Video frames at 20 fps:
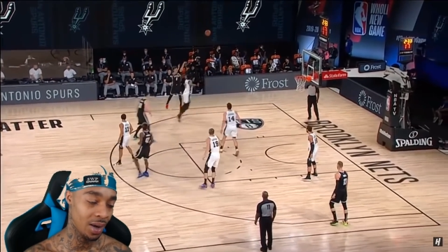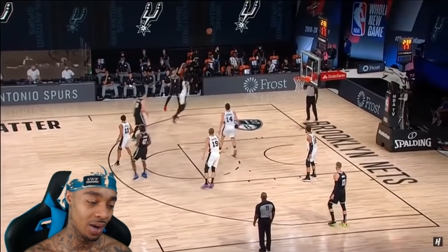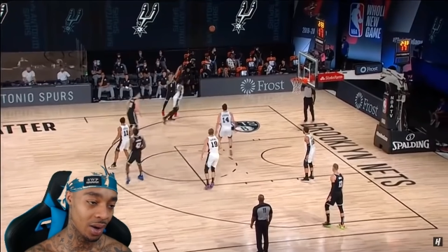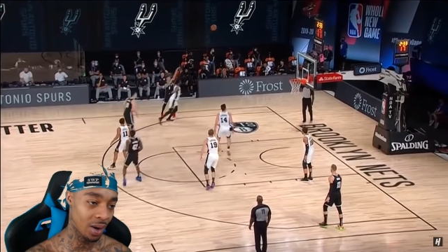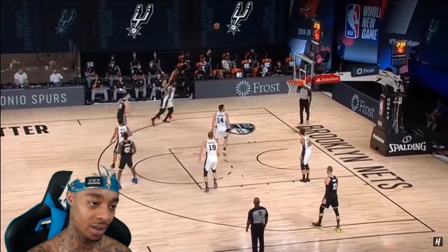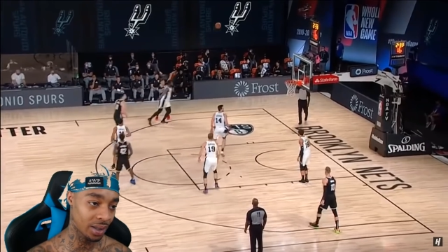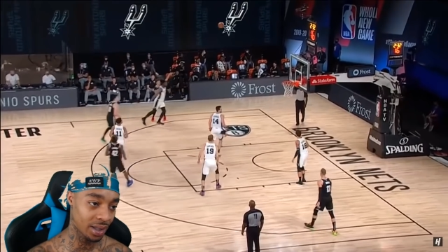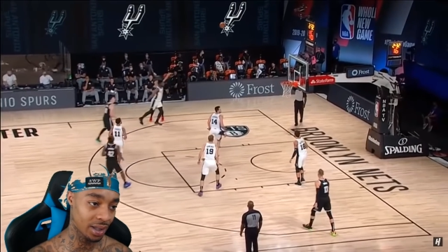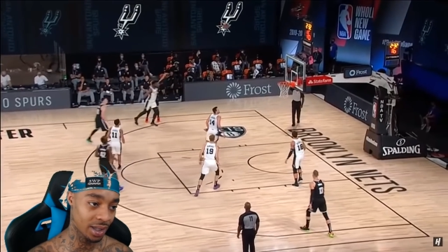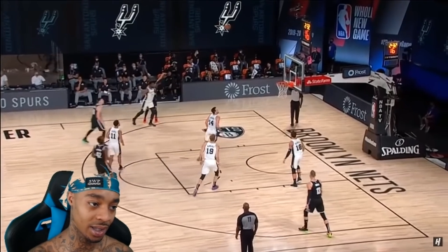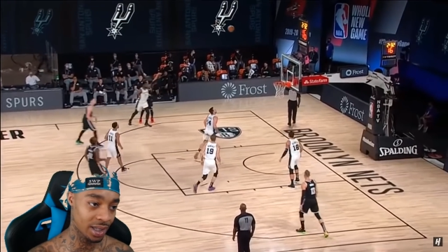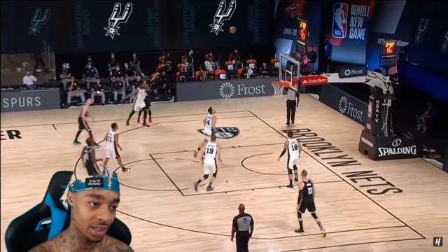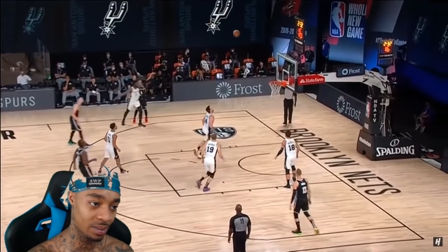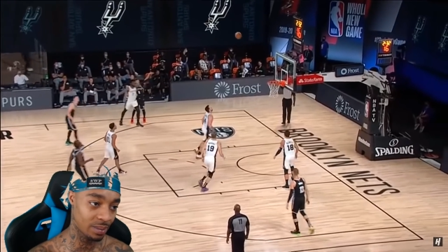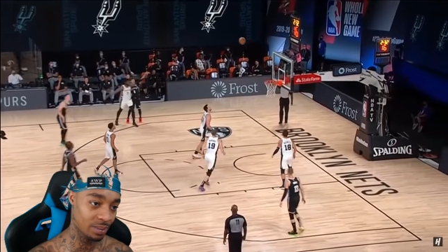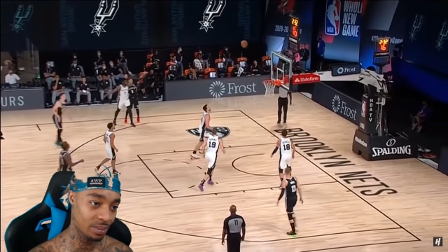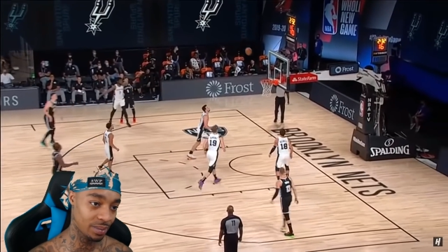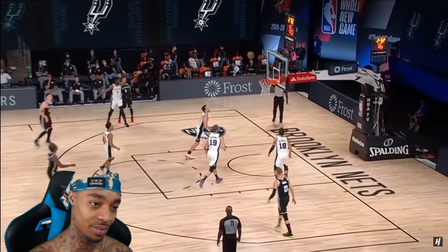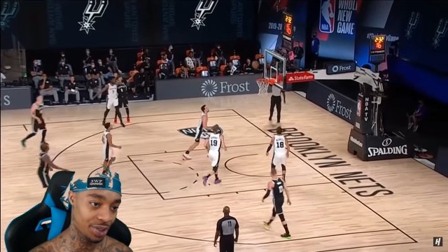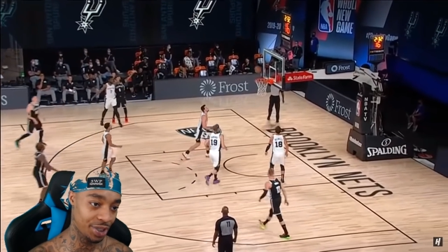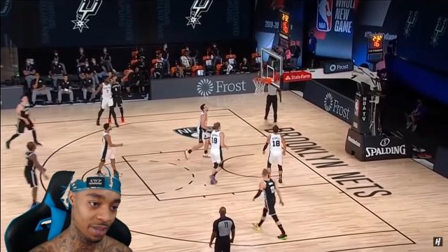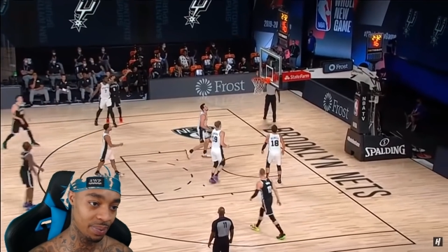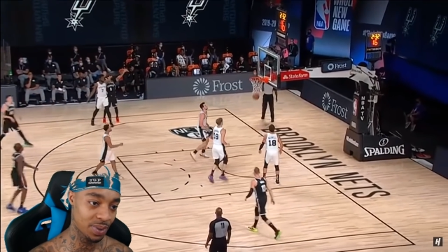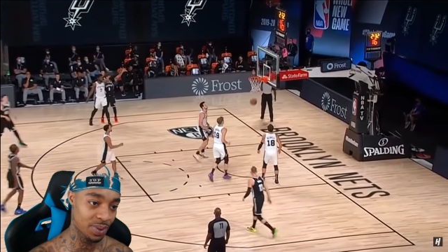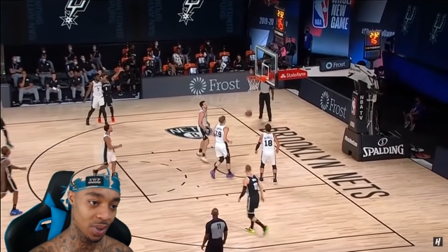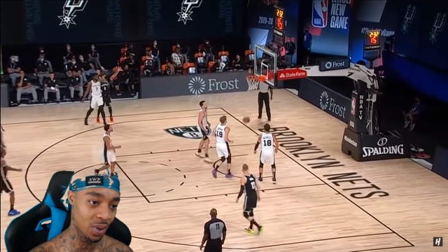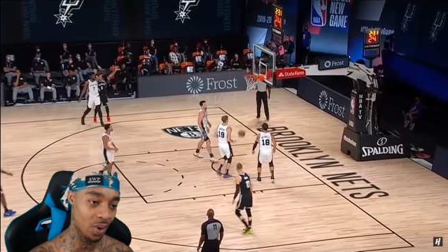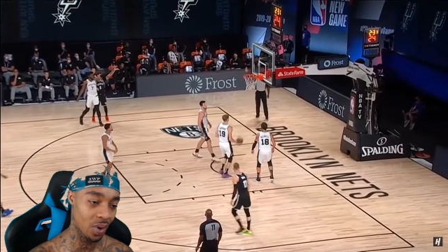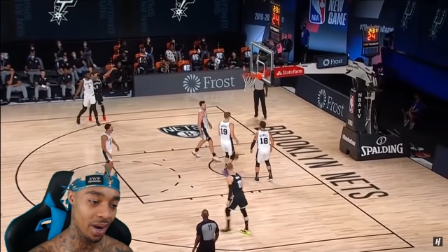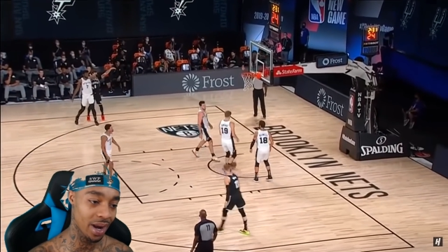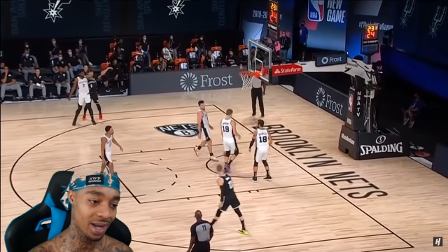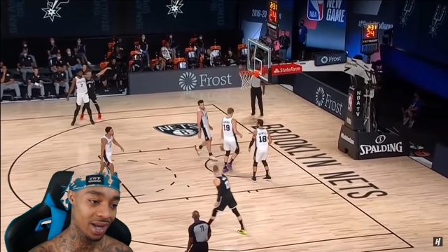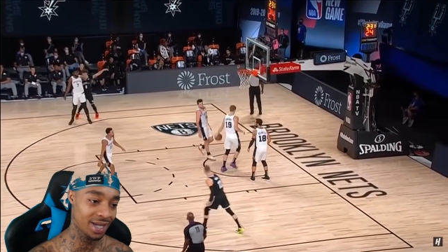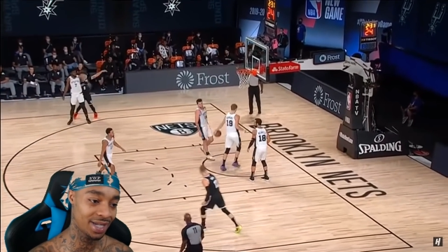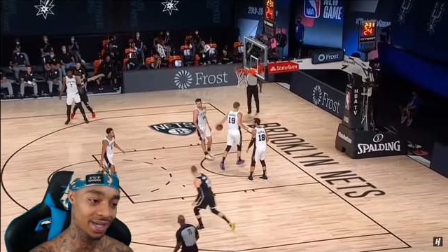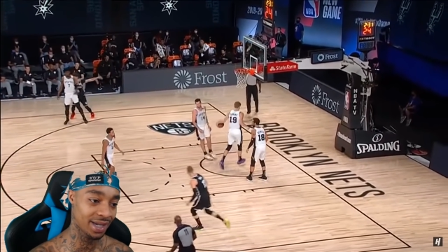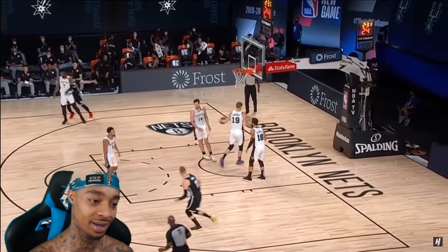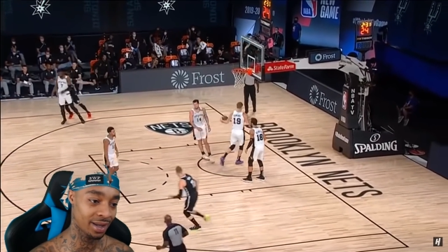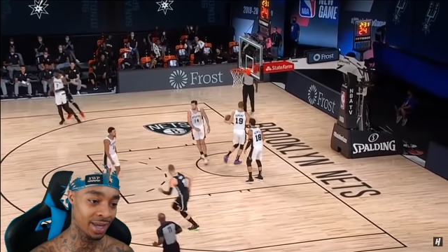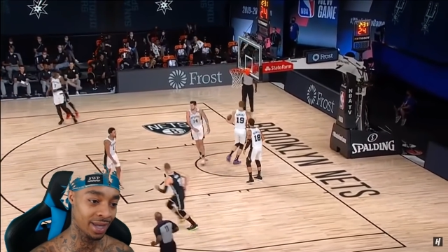all the Chips Ahoy and
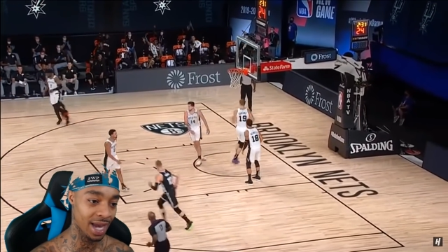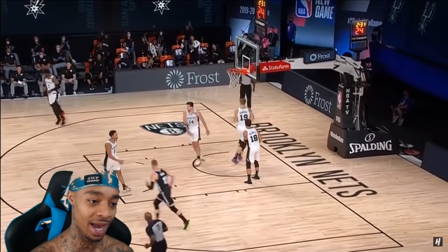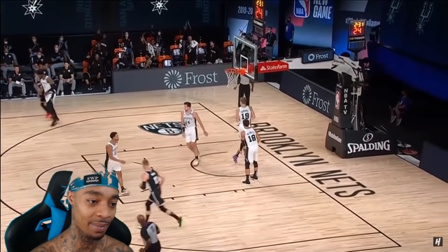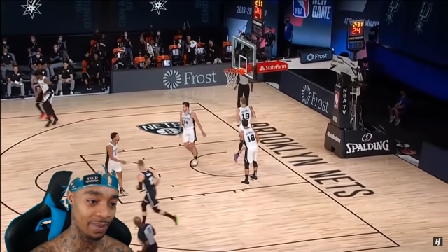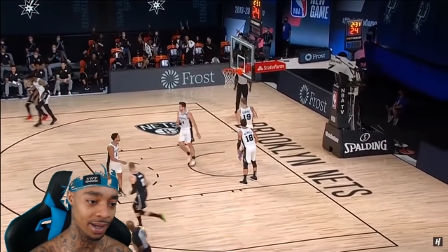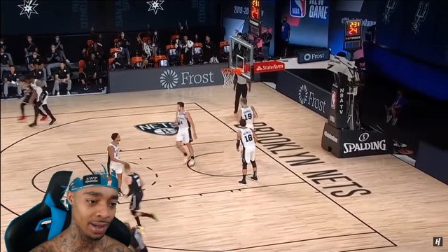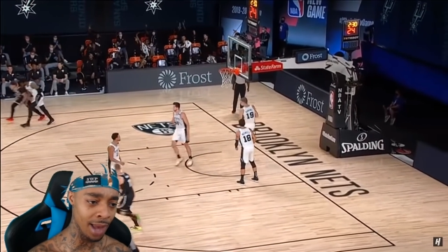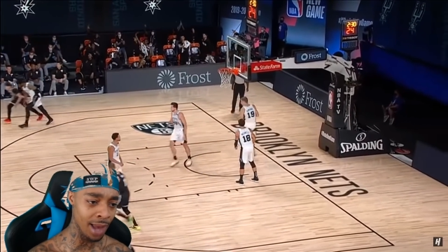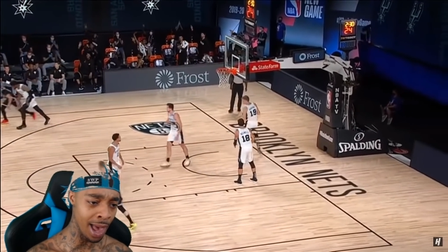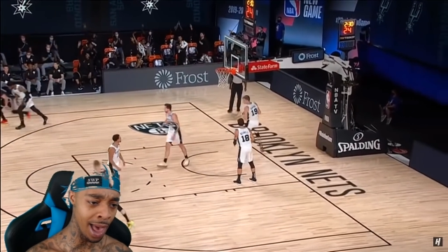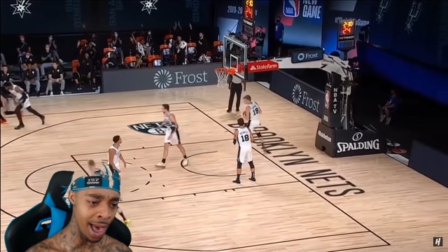shit in the cabinet.